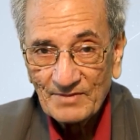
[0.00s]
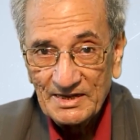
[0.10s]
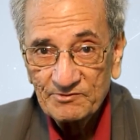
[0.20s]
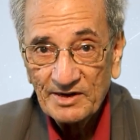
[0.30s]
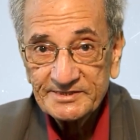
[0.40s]

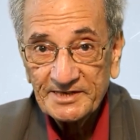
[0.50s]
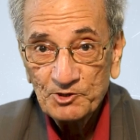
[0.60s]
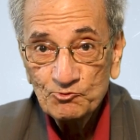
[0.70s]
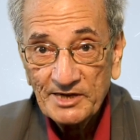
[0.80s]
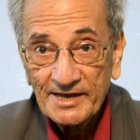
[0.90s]
even as a
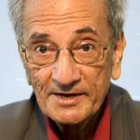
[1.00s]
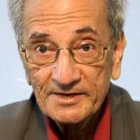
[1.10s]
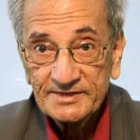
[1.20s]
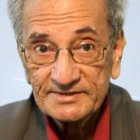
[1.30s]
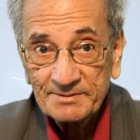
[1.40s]
new canon
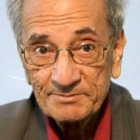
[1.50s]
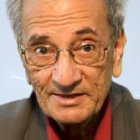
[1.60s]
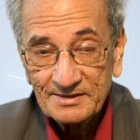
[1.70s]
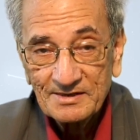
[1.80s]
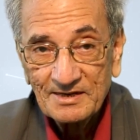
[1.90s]
is
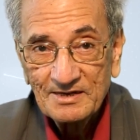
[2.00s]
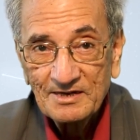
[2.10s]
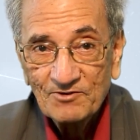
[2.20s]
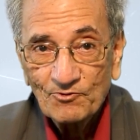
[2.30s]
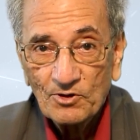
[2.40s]
accepted
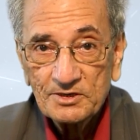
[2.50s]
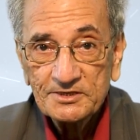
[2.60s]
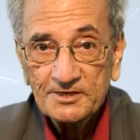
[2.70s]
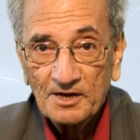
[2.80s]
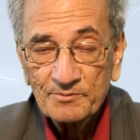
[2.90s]
for
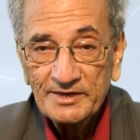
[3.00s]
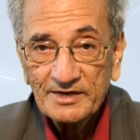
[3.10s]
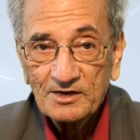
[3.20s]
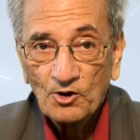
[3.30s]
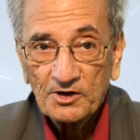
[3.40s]
determining
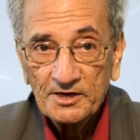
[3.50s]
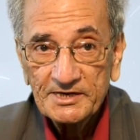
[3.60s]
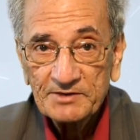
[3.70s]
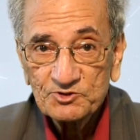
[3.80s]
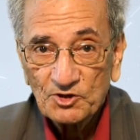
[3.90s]
an
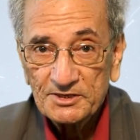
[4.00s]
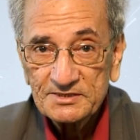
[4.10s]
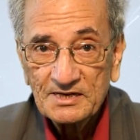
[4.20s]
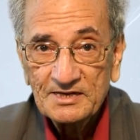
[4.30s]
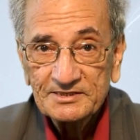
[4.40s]
alternative
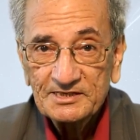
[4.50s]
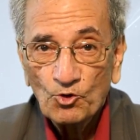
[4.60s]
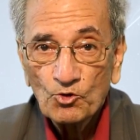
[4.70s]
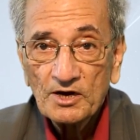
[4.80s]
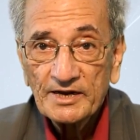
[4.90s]
choice, the
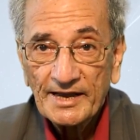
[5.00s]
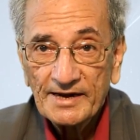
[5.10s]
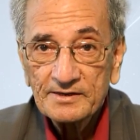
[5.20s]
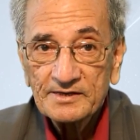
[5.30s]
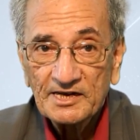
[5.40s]
older
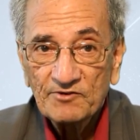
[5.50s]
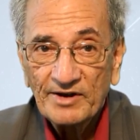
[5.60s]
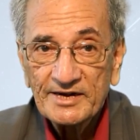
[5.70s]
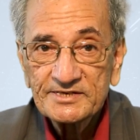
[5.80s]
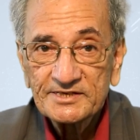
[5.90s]
canon
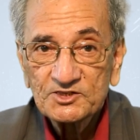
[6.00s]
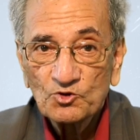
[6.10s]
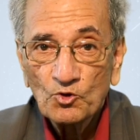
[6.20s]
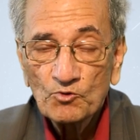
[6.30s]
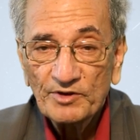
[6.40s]
invents its
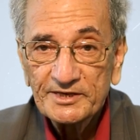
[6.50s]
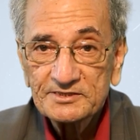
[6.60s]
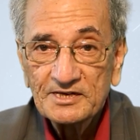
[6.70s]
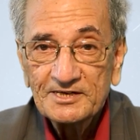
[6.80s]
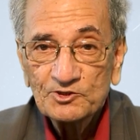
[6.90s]
own
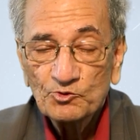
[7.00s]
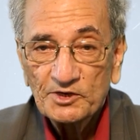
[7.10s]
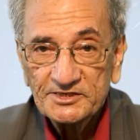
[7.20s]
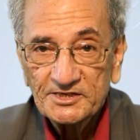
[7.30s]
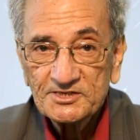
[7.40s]
ways to
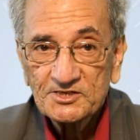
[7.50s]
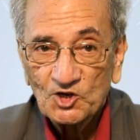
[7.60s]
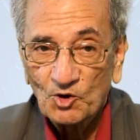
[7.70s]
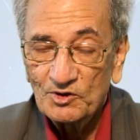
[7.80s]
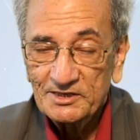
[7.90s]
resist
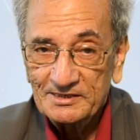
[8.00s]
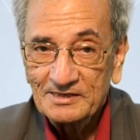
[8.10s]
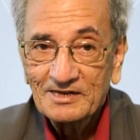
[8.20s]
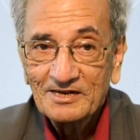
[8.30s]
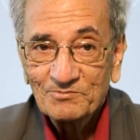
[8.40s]
novelty.
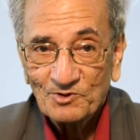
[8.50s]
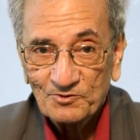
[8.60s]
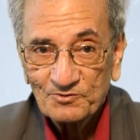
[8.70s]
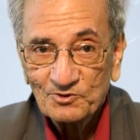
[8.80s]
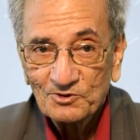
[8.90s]
But
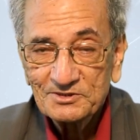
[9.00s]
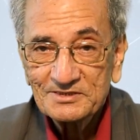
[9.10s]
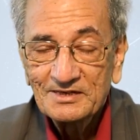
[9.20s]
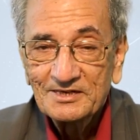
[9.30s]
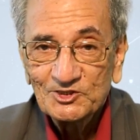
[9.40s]
of
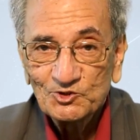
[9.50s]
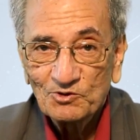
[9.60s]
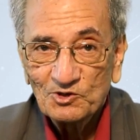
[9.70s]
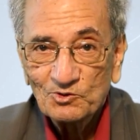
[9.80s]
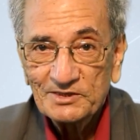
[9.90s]
course, you
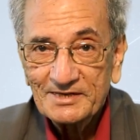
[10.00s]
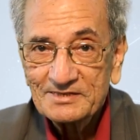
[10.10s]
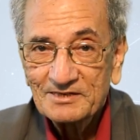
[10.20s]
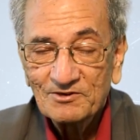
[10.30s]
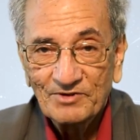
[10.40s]
would know
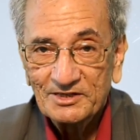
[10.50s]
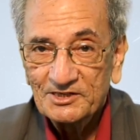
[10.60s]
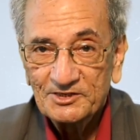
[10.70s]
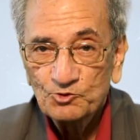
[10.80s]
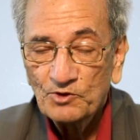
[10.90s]
that when
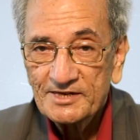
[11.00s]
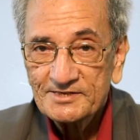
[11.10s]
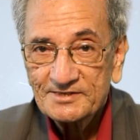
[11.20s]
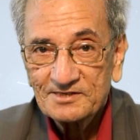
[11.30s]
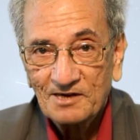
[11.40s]
the newness
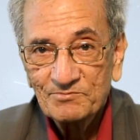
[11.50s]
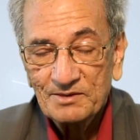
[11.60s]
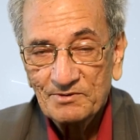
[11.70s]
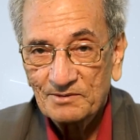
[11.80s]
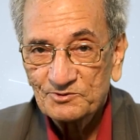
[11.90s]
has come
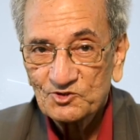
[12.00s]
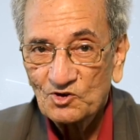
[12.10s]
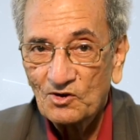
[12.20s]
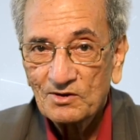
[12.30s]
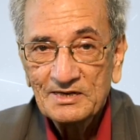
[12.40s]
and become
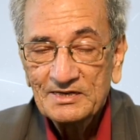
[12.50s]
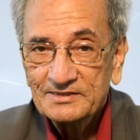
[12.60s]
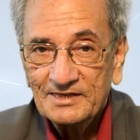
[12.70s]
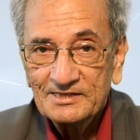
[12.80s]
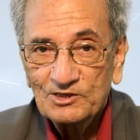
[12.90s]
strong,
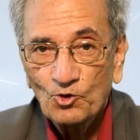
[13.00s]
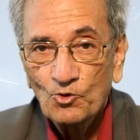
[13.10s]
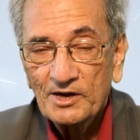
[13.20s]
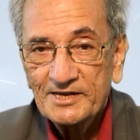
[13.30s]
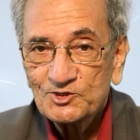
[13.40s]
then the
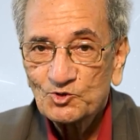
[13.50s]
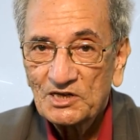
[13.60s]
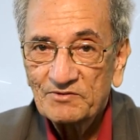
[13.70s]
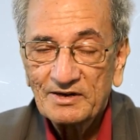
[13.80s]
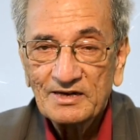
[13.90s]
old has to
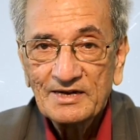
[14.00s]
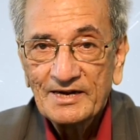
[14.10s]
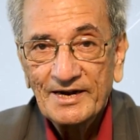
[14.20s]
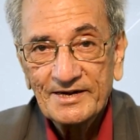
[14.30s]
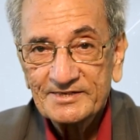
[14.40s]
give in
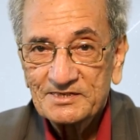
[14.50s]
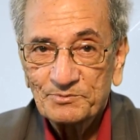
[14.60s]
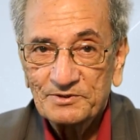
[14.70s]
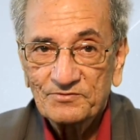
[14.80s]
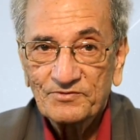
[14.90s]
and
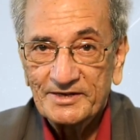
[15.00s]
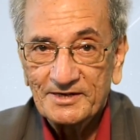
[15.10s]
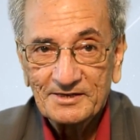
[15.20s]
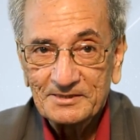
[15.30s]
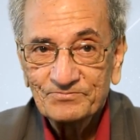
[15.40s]
disappear
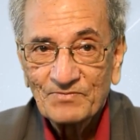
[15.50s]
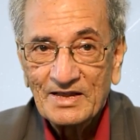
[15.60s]
finally.